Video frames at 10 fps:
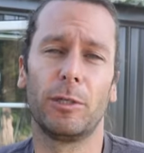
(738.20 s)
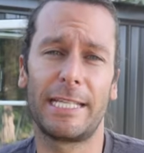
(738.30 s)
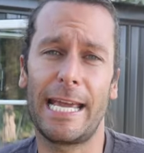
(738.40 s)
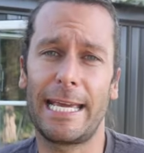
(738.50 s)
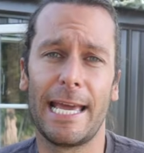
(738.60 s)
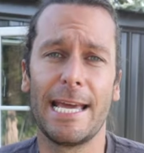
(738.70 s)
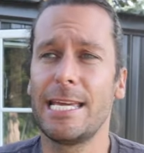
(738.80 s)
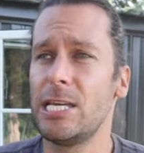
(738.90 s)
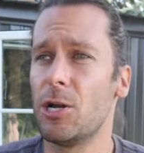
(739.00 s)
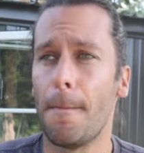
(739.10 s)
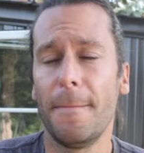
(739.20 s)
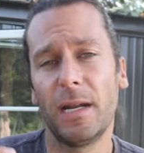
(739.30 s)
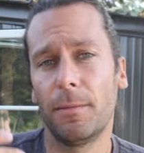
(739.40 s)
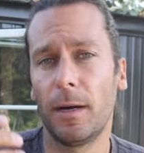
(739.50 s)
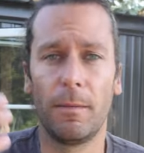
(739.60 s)
will take, you know,
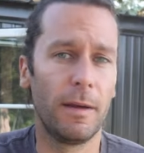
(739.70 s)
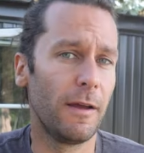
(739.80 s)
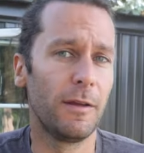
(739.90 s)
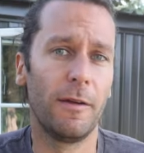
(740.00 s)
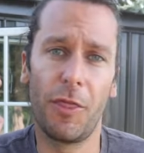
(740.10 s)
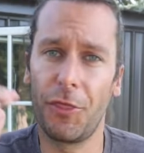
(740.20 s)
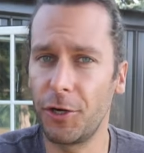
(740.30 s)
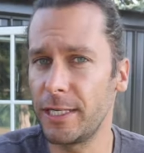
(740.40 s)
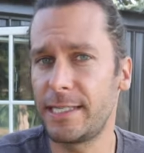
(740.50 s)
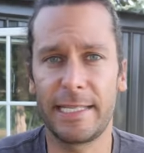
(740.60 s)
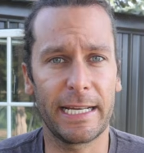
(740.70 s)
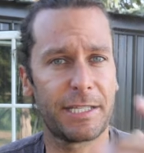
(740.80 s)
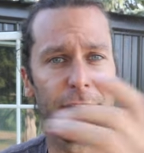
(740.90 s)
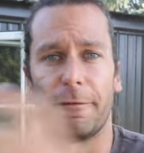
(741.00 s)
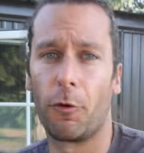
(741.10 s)
minimum
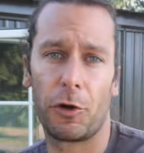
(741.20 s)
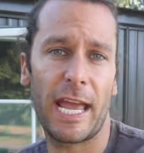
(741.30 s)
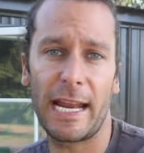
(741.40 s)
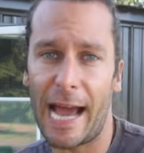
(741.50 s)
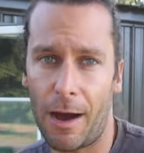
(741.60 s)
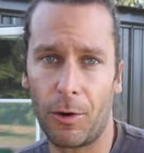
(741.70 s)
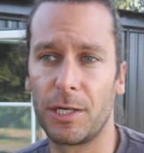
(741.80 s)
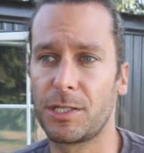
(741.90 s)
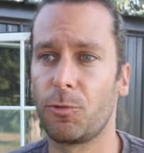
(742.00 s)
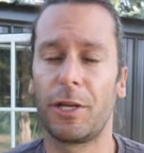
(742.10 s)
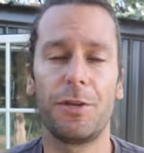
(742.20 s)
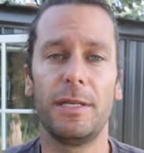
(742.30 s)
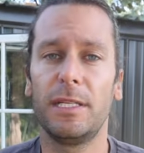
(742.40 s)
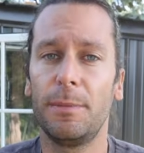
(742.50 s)
36 to 48 hours where you need